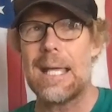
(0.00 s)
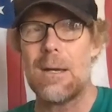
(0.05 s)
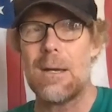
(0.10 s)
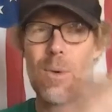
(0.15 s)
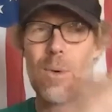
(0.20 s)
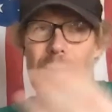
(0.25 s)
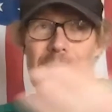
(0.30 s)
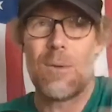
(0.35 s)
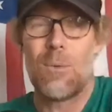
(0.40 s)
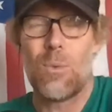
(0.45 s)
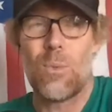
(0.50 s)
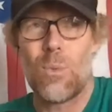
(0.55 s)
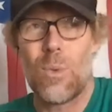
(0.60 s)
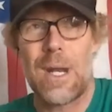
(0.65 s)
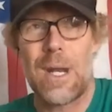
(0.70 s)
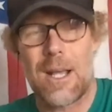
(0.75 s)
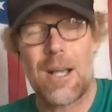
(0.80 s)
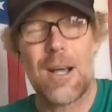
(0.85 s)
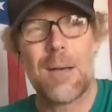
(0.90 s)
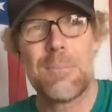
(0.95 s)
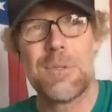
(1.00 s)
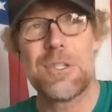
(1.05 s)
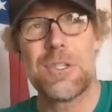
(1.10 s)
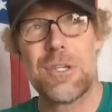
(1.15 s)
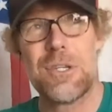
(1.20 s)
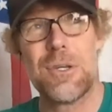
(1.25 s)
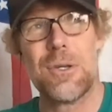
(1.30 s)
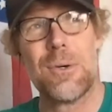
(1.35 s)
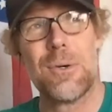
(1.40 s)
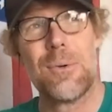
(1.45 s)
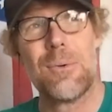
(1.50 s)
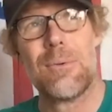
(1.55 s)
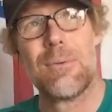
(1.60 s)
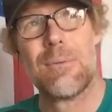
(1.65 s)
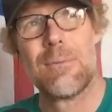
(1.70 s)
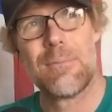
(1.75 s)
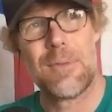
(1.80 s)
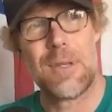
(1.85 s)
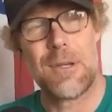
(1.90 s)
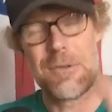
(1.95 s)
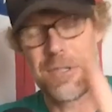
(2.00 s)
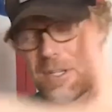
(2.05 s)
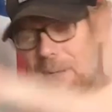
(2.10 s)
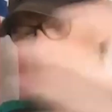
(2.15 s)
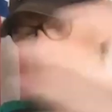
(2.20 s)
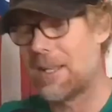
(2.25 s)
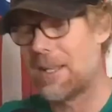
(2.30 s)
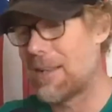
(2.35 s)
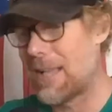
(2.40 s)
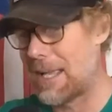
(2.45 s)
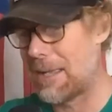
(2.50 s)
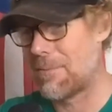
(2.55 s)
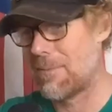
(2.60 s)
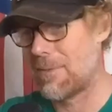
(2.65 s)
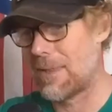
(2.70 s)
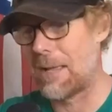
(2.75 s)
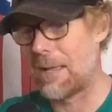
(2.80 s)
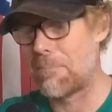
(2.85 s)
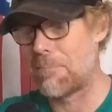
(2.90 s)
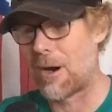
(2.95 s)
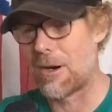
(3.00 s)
when it comes to something like